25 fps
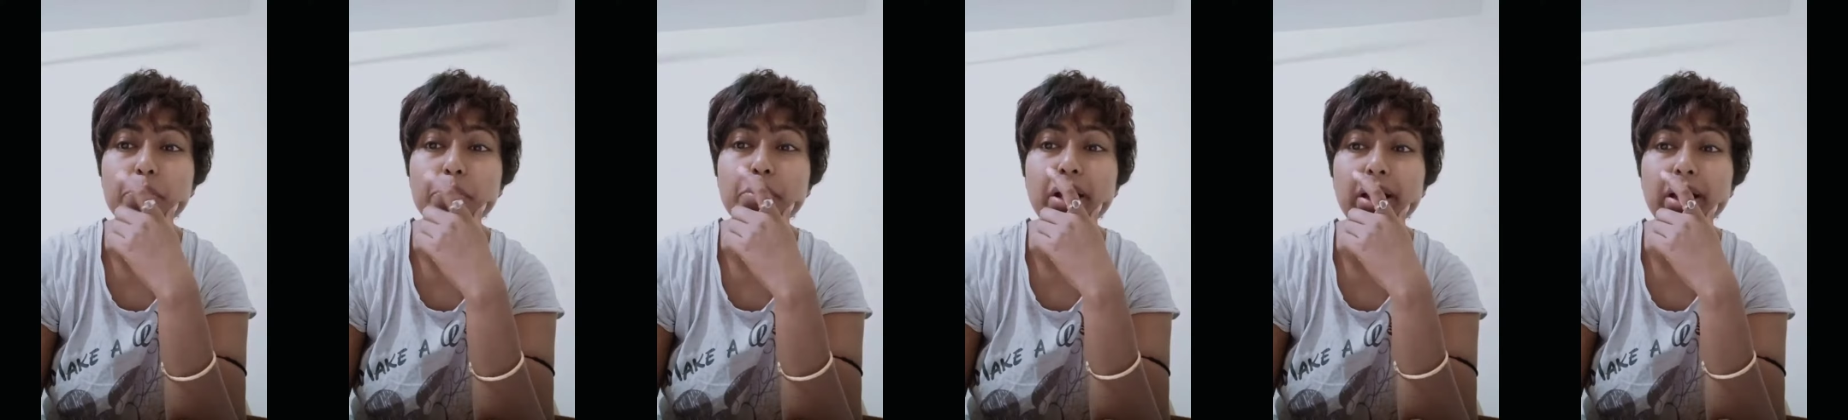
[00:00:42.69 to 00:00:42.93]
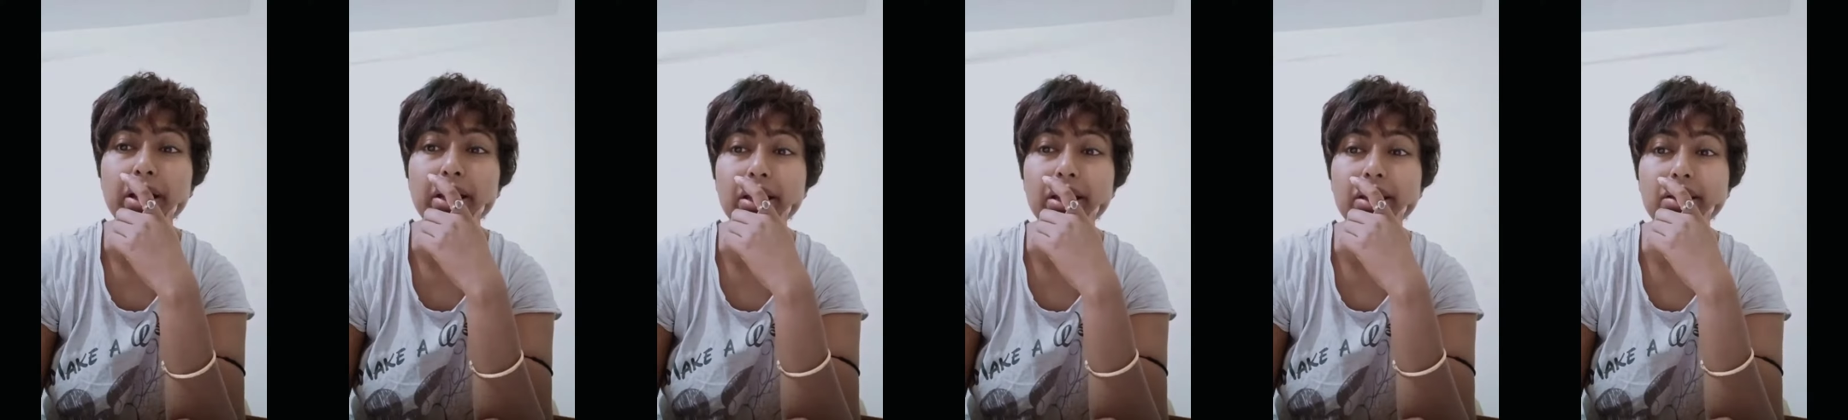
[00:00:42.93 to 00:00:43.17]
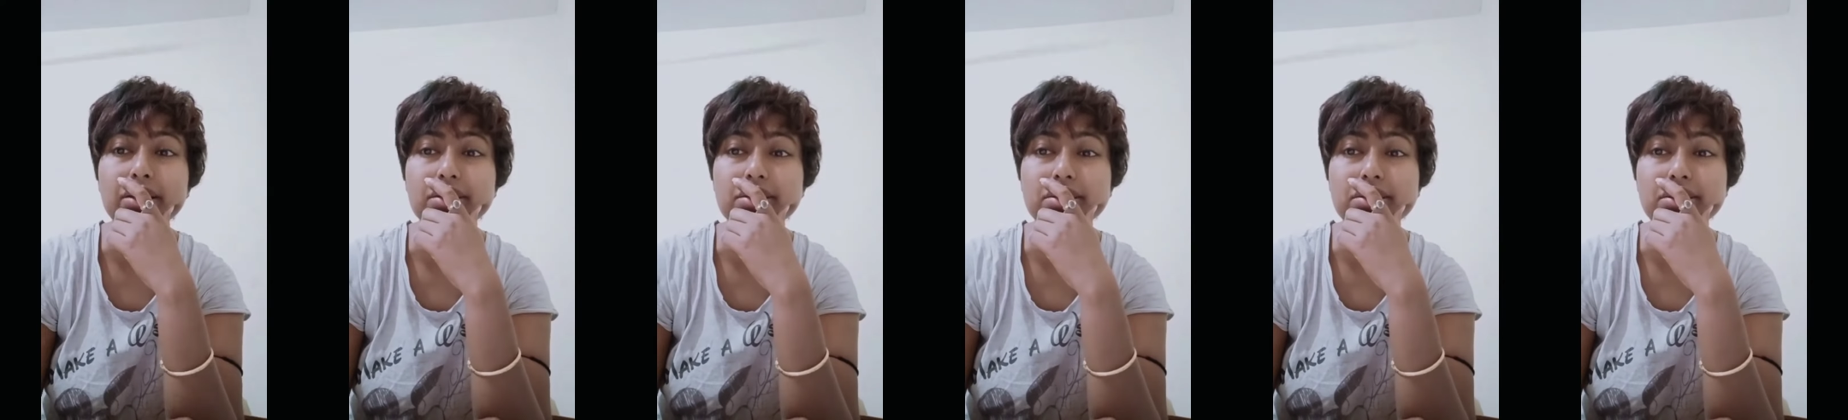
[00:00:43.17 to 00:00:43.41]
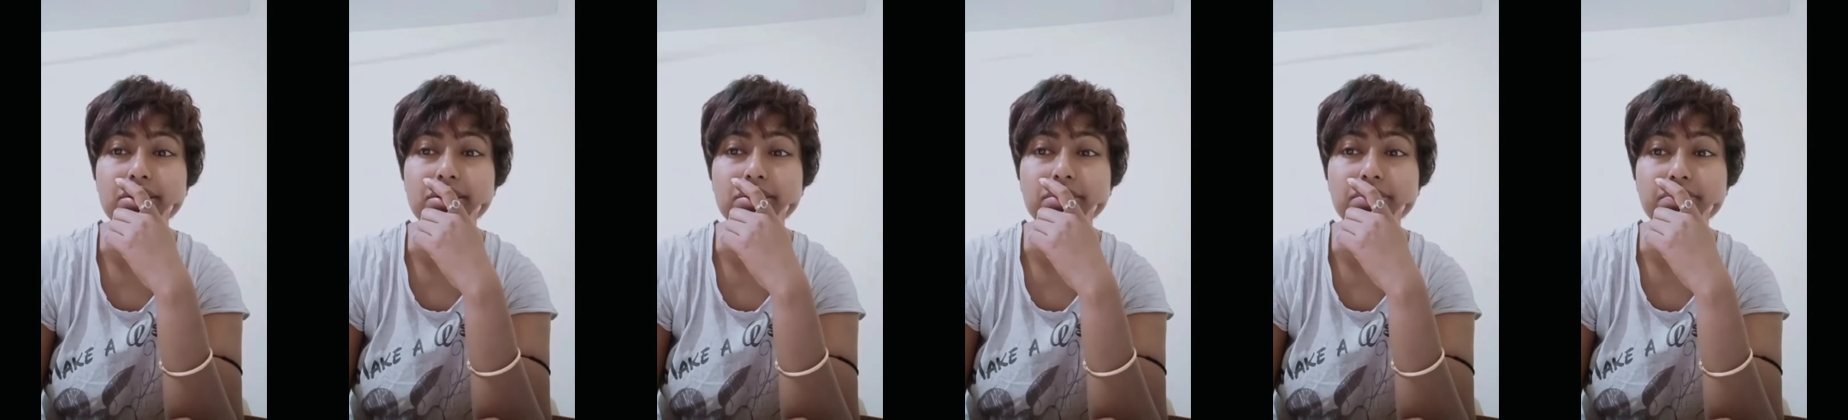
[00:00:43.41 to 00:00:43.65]
by
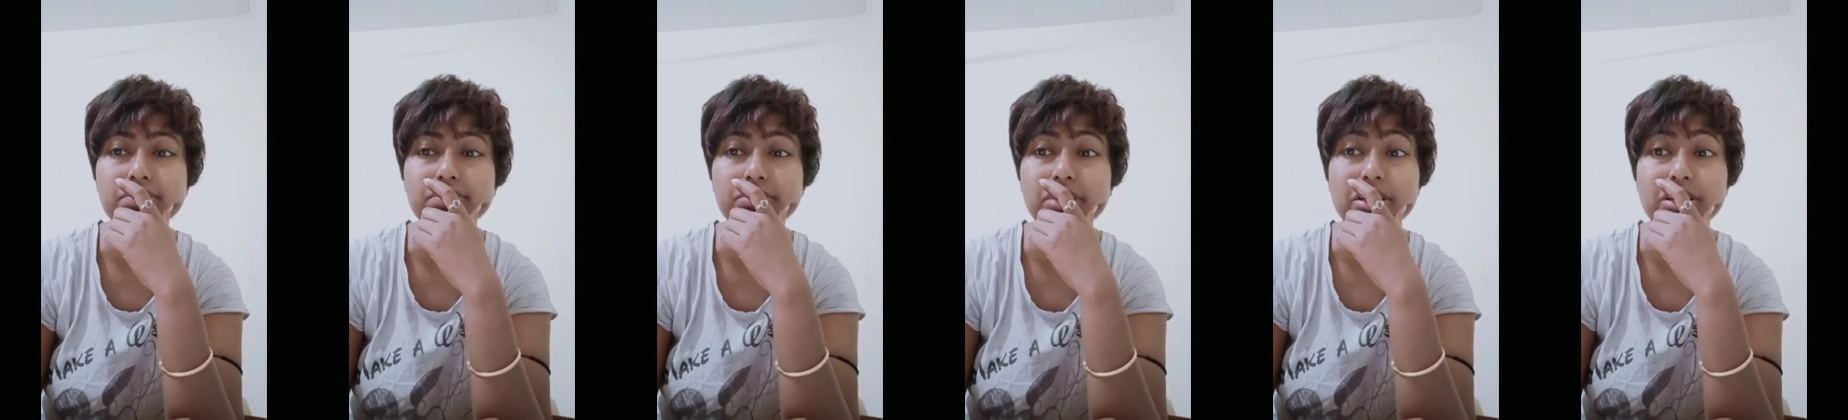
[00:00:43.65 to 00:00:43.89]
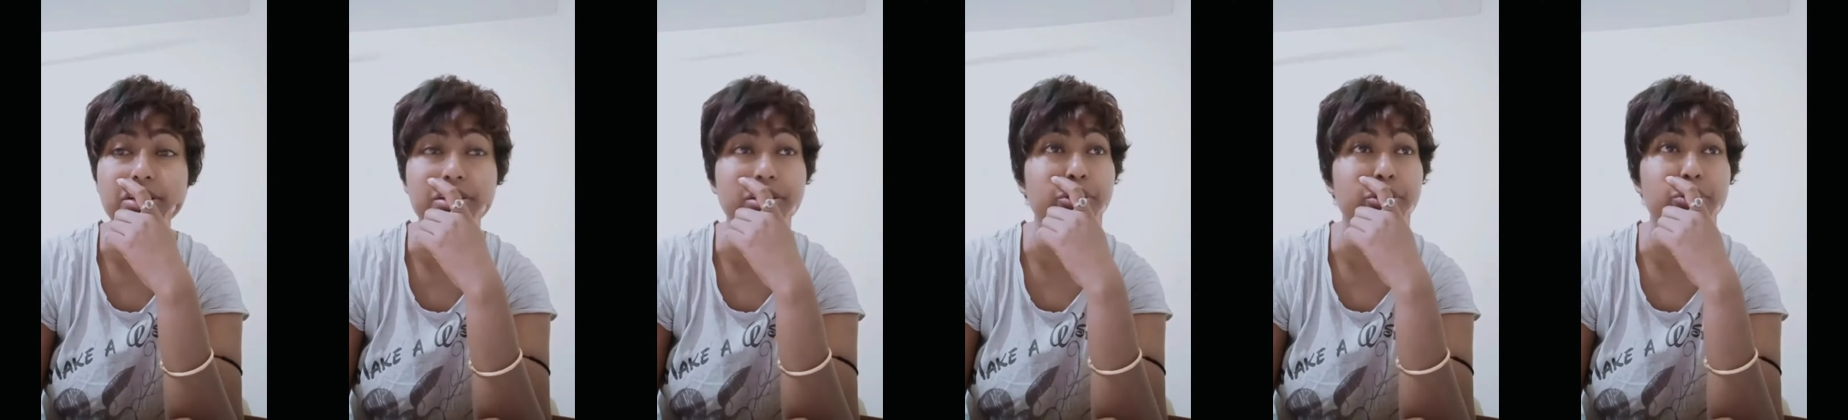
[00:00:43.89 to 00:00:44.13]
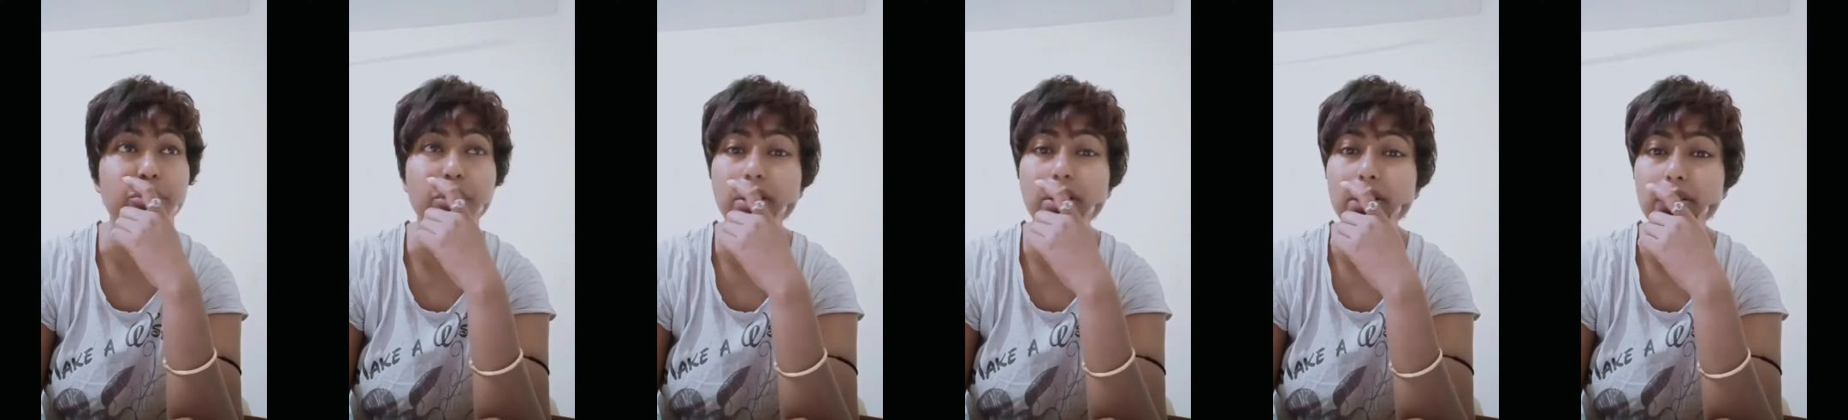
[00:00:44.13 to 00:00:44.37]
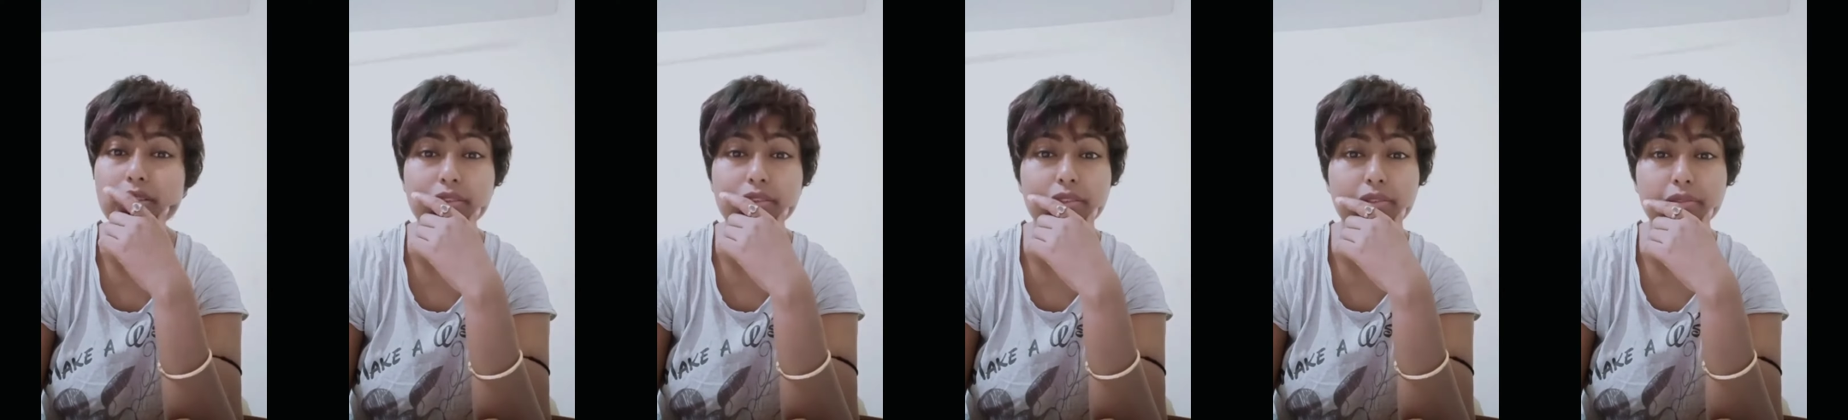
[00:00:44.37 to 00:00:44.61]
and that you
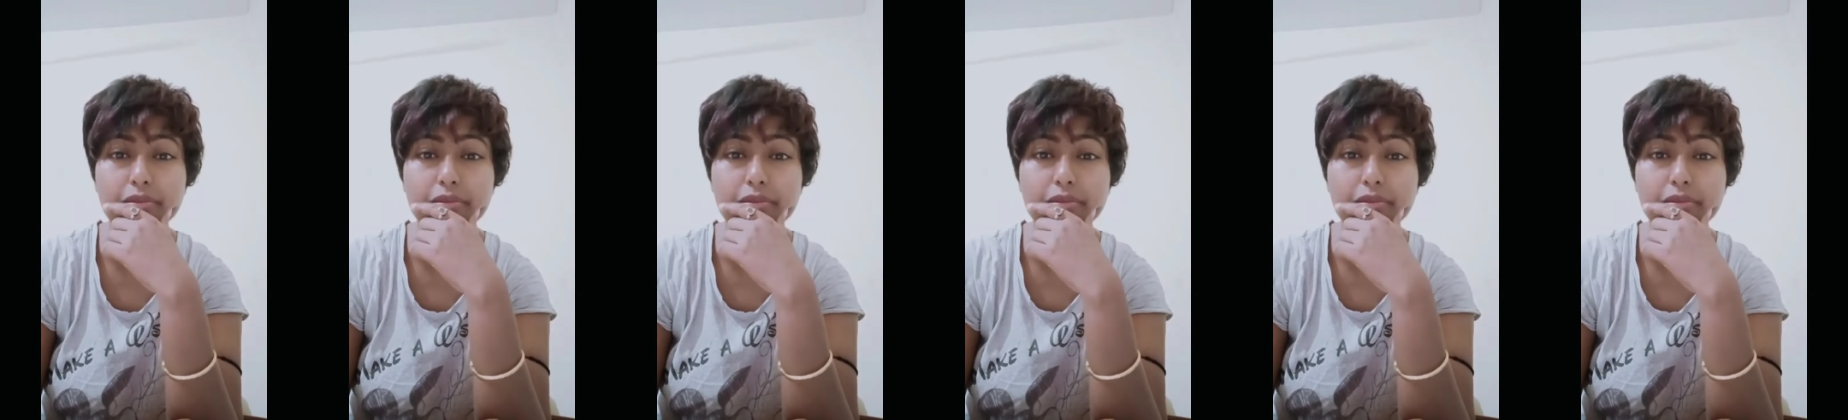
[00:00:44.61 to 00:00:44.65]
are,